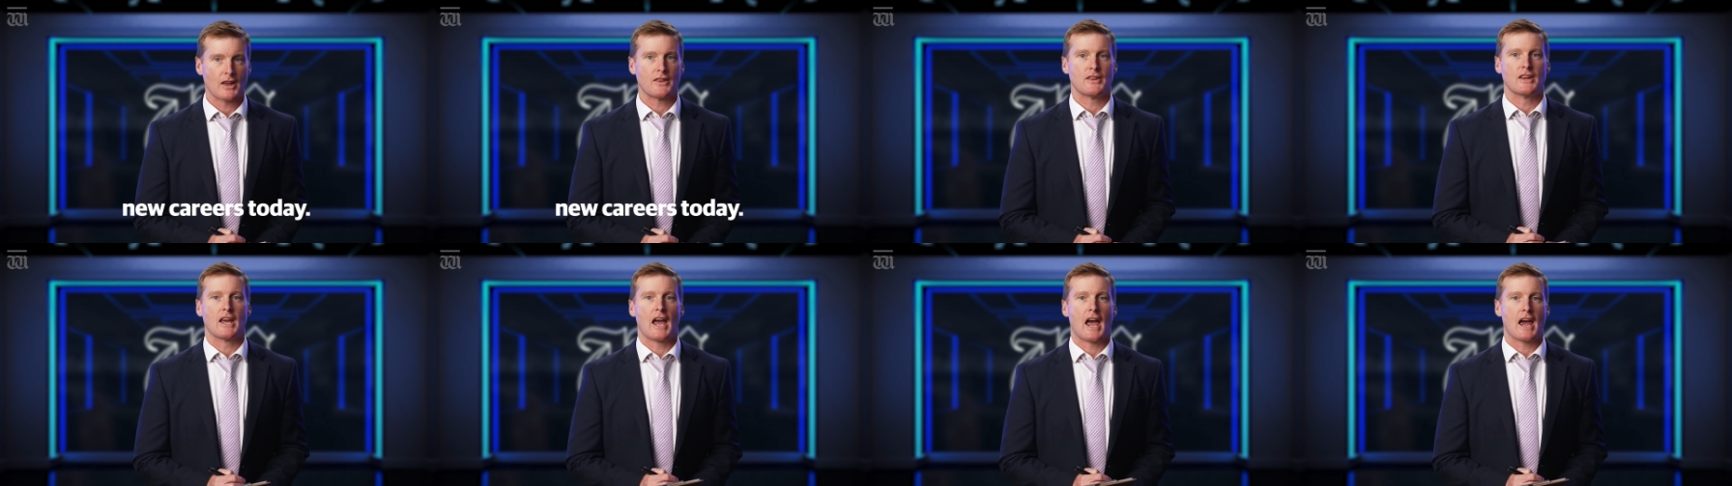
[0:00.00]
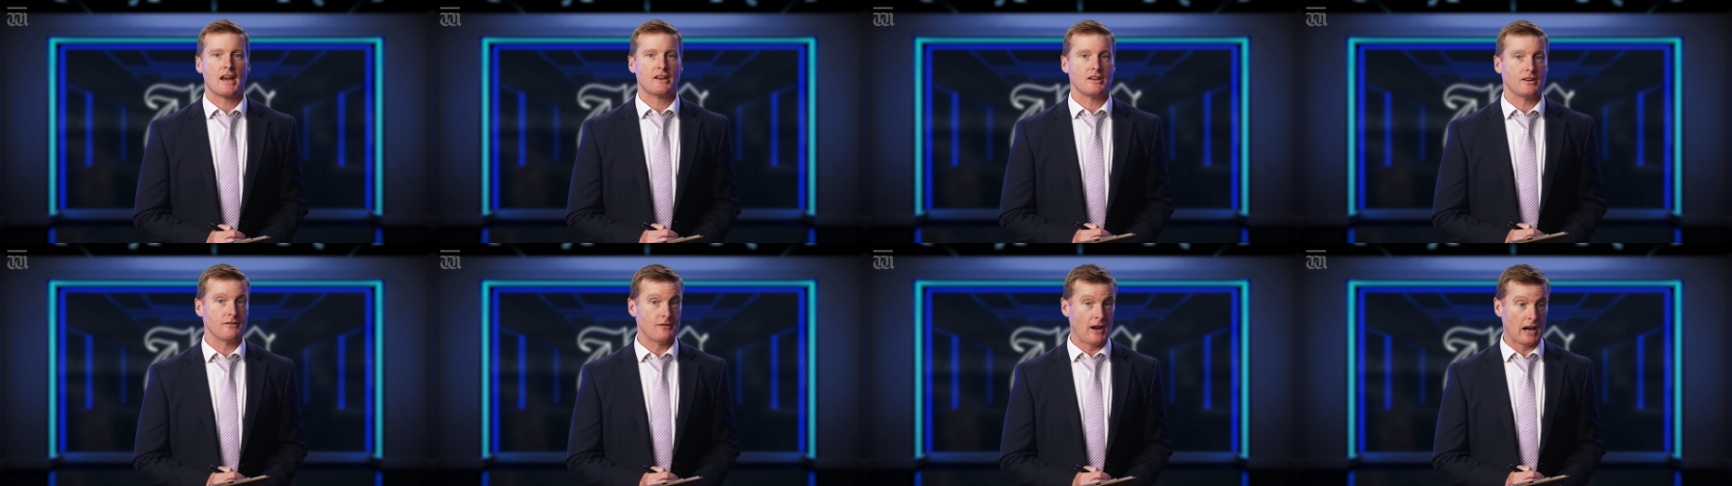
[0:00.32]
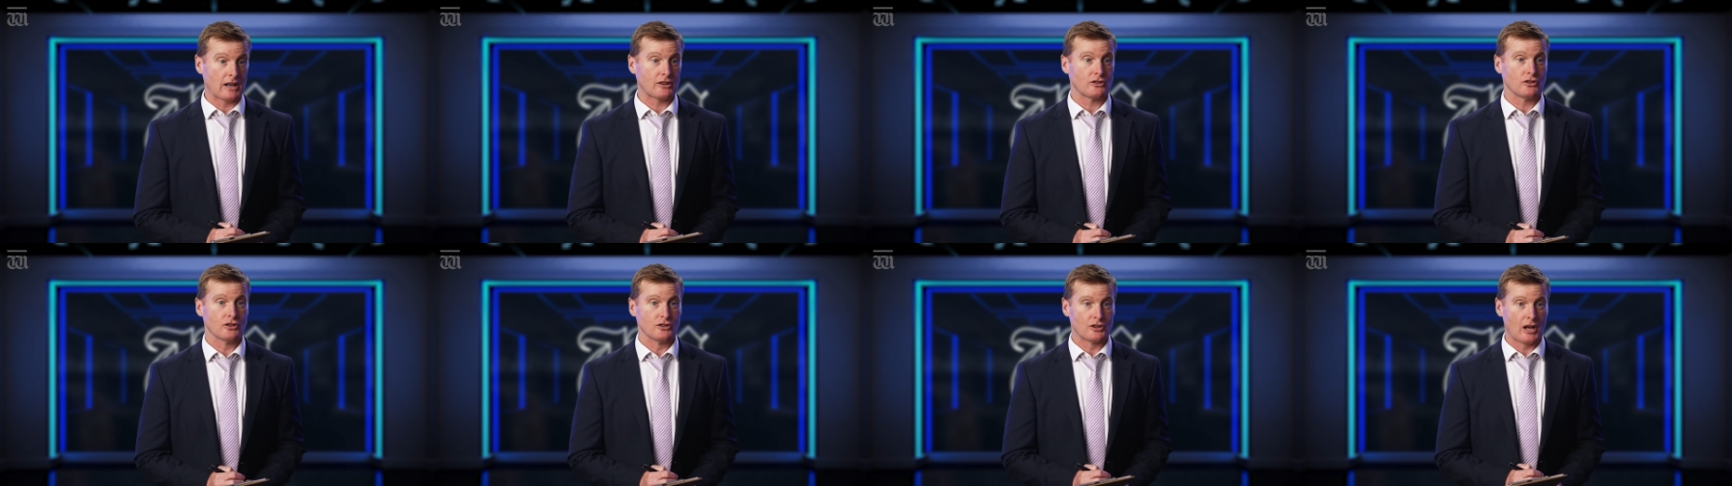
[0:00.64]
the anti
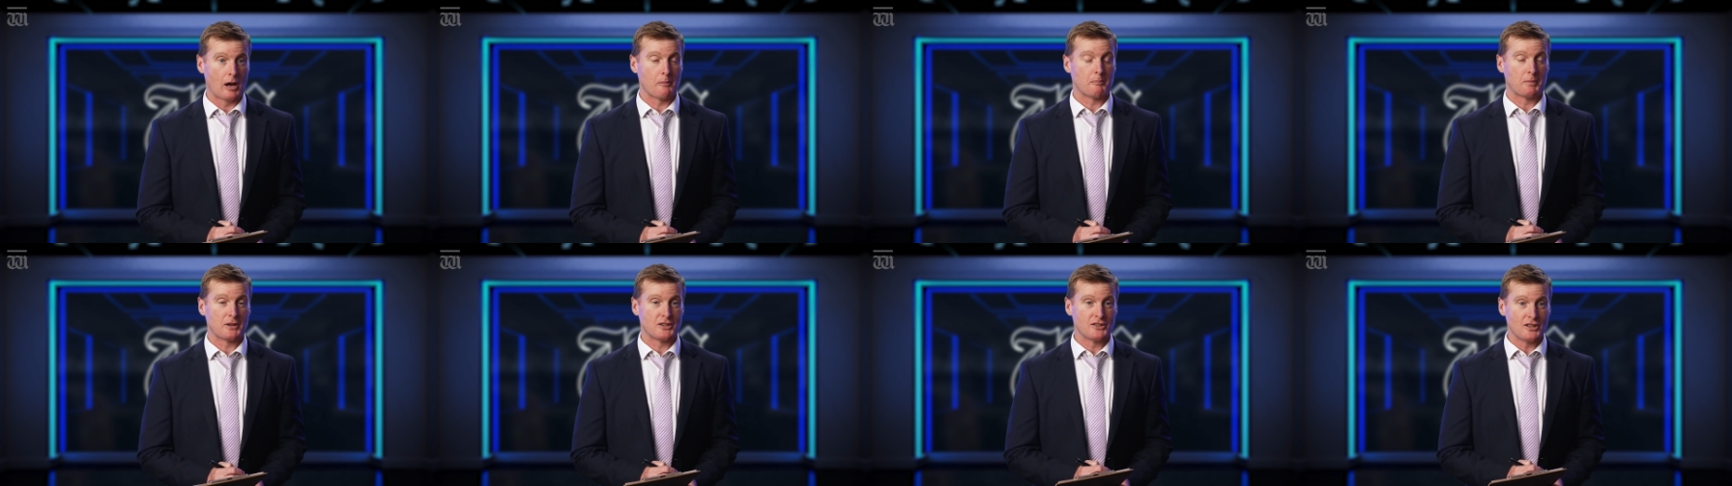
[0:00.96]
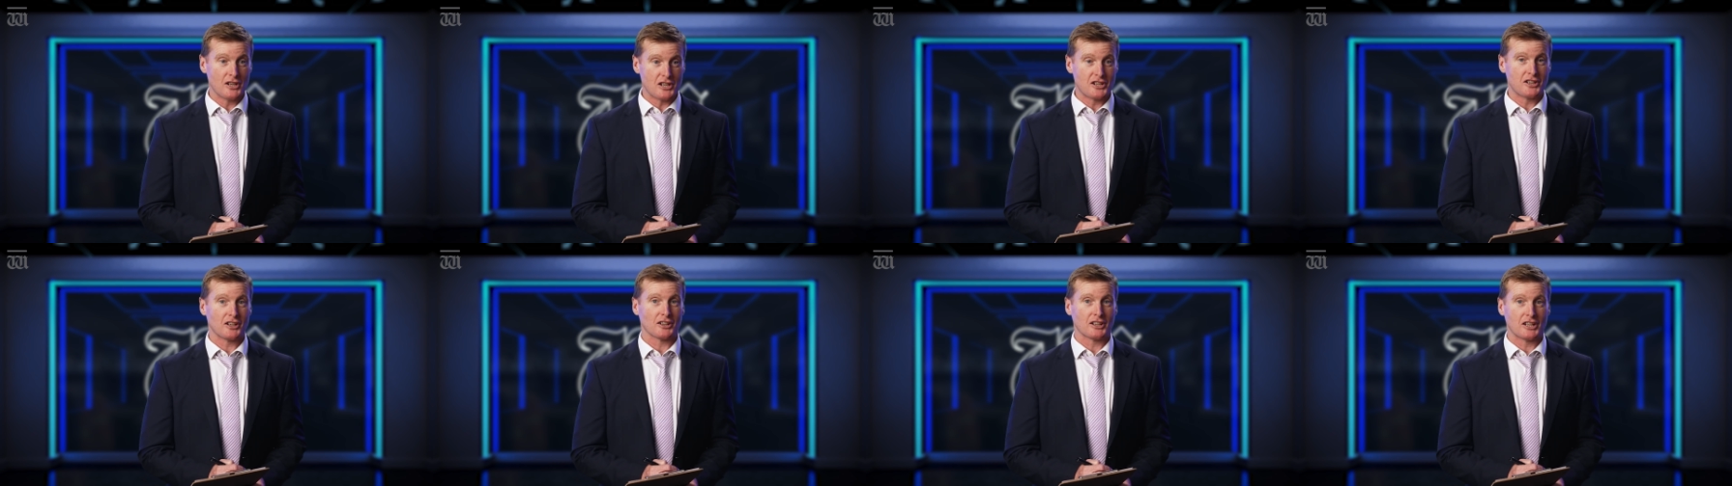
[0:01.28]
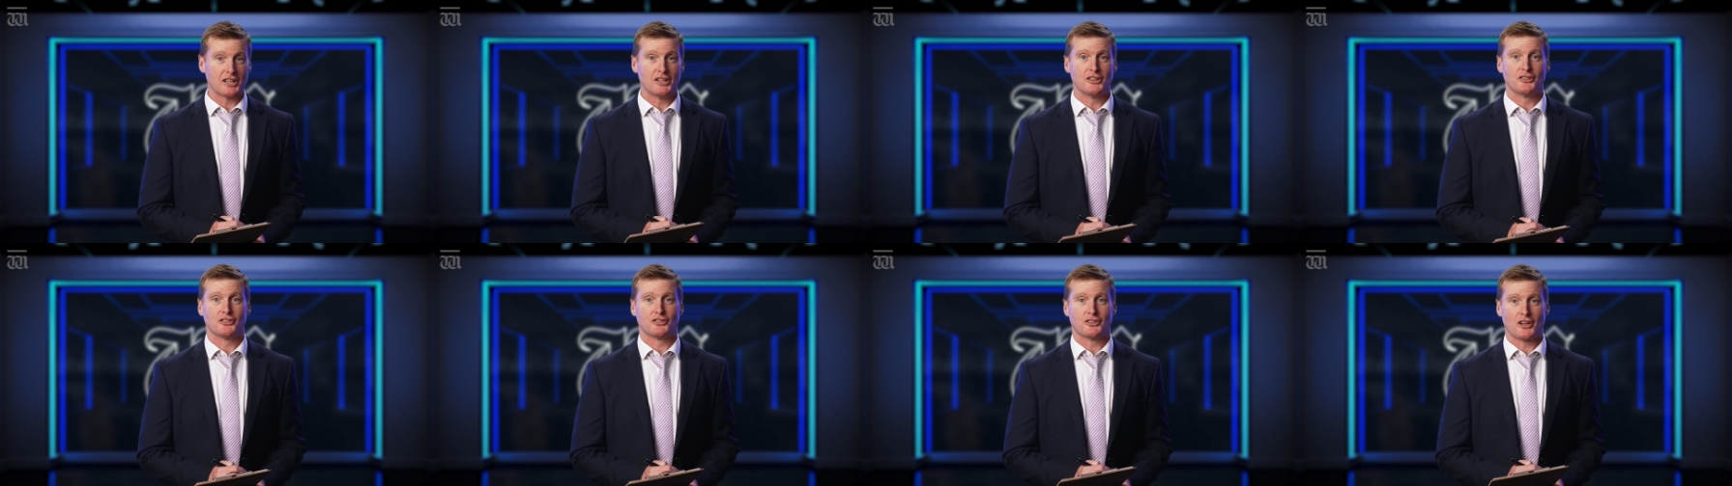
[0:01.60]
vaxxers are
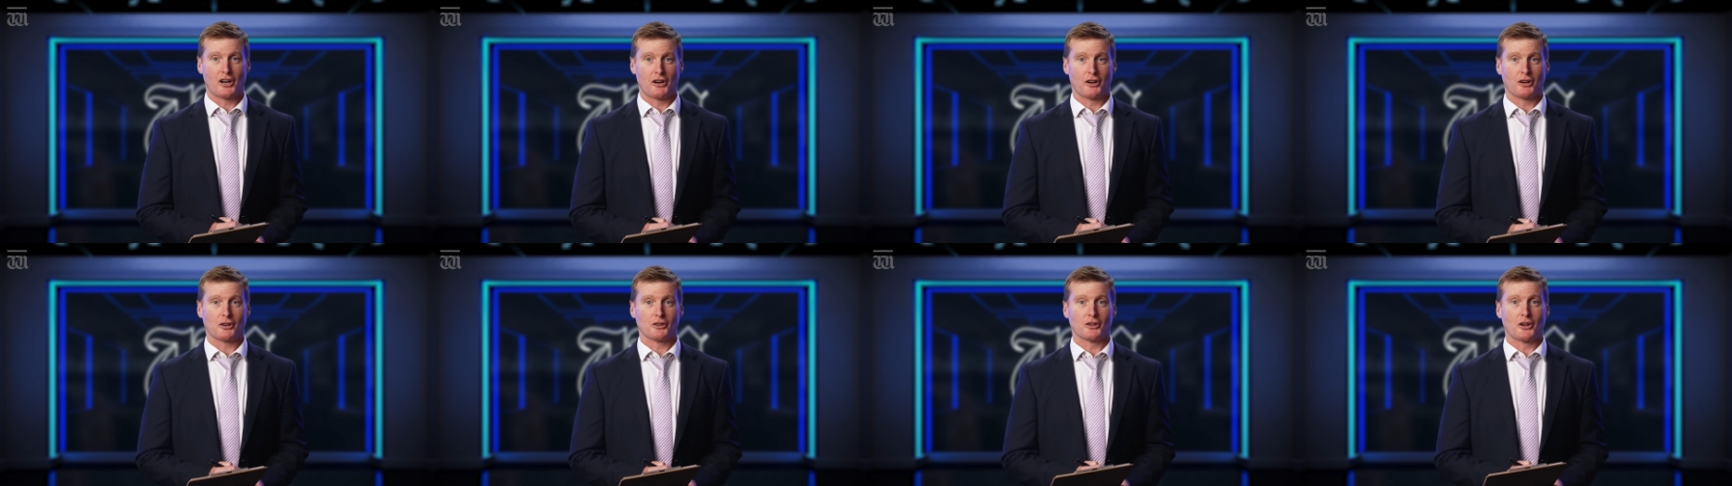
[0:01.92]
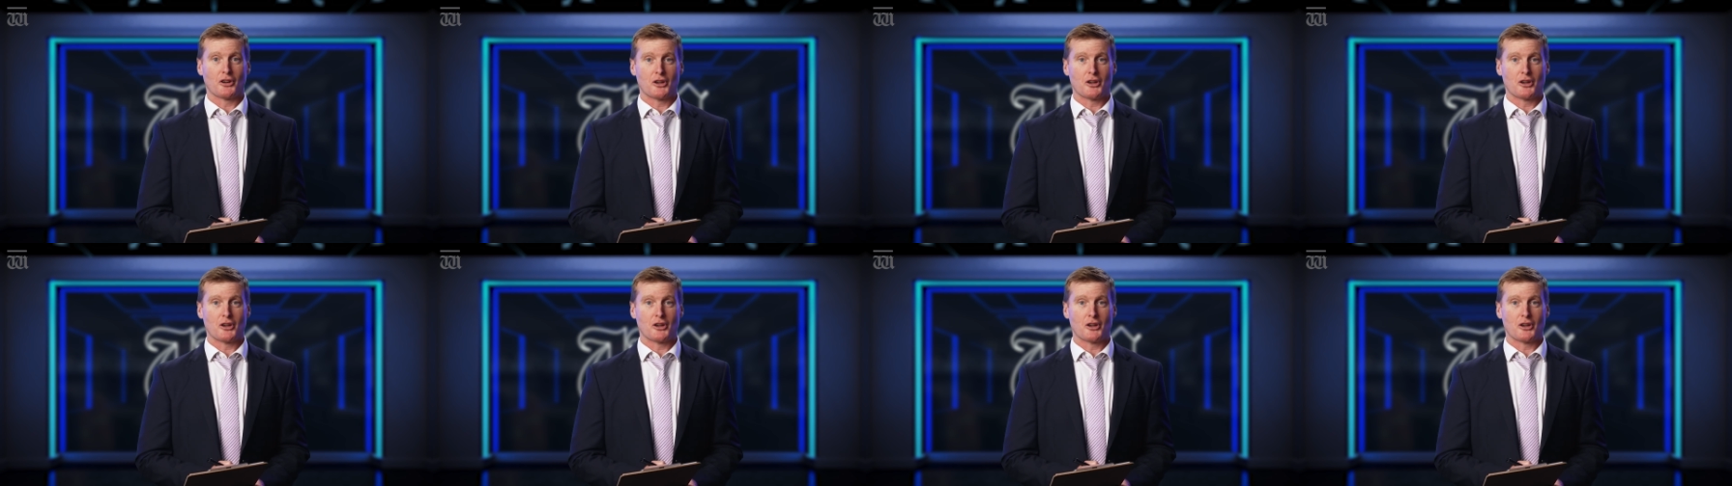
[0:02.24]
particularly hysterical